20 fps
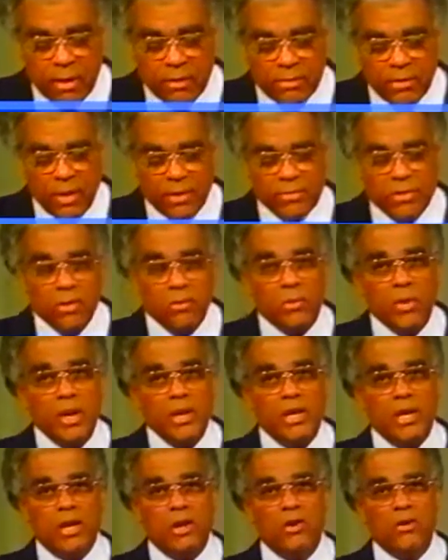that the
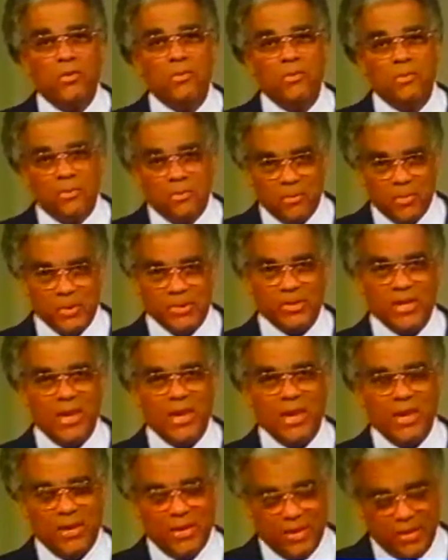radio was
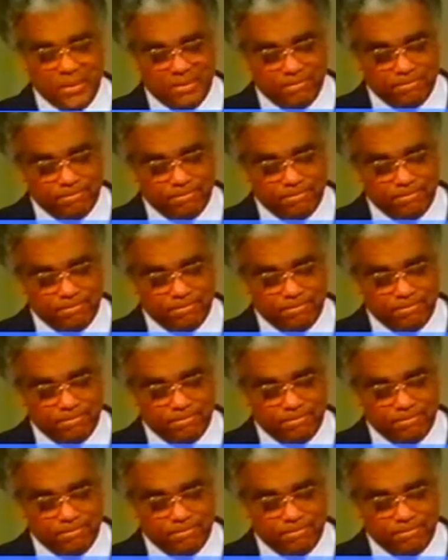in.